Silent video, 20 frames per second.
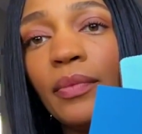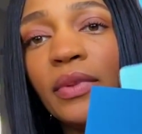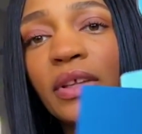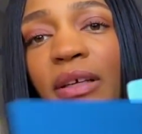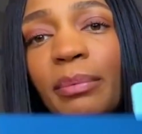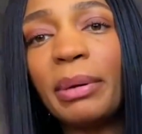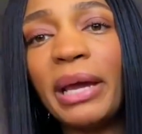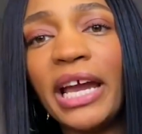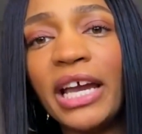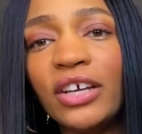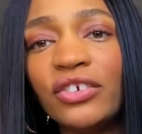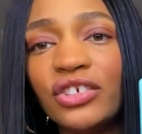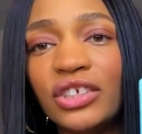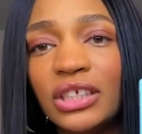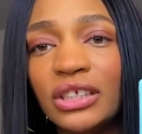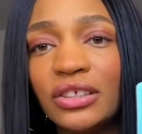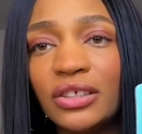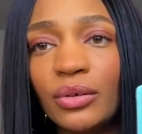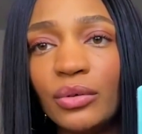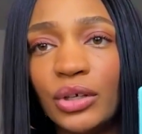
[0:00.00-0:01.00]
the
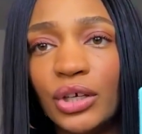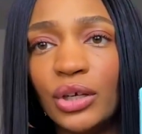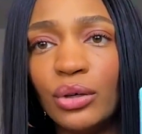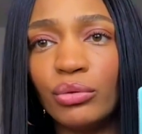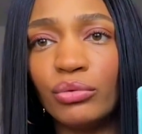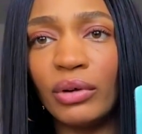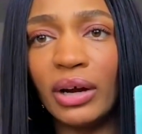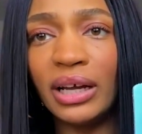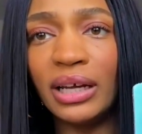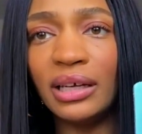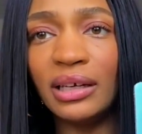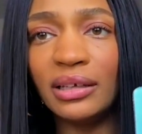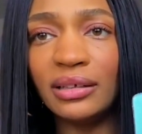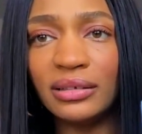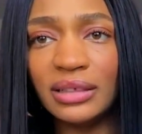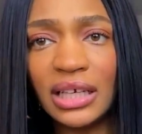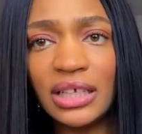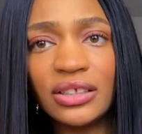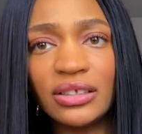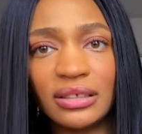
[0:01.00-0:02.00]
packaging is so cute, right?
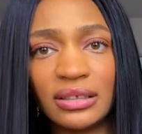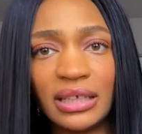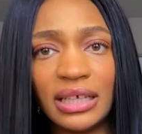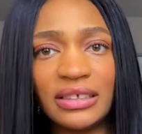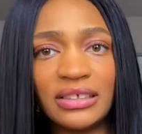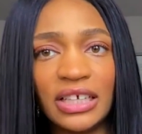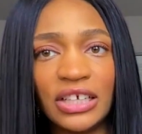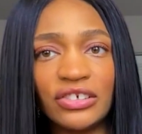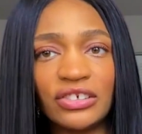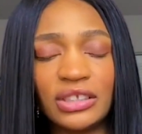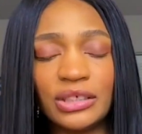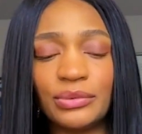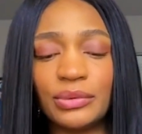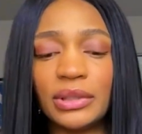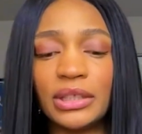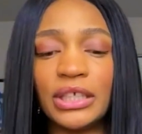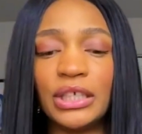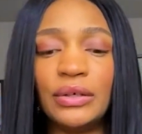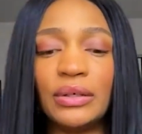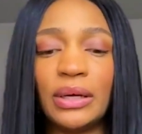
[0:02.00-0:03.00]
That's actually
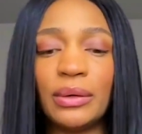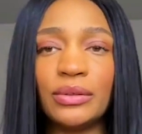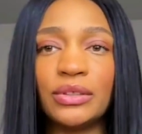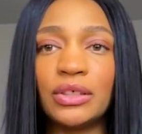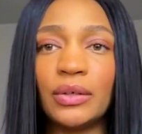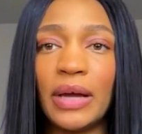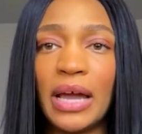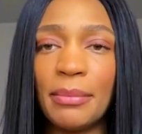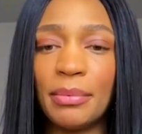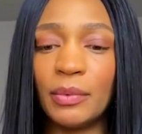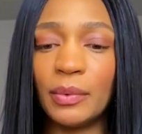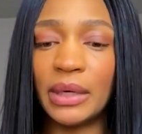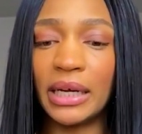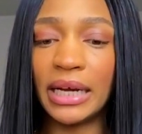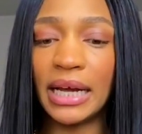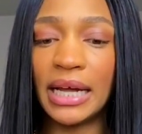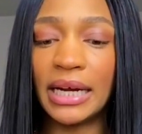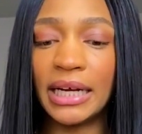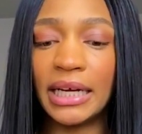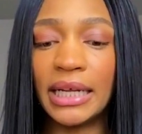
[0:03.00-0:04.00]
really cute. I was so happy when
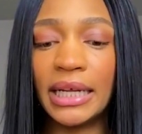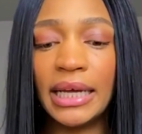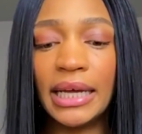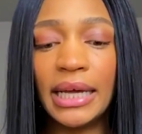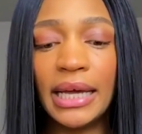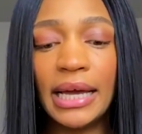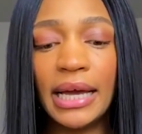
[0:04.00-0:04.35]
I got it.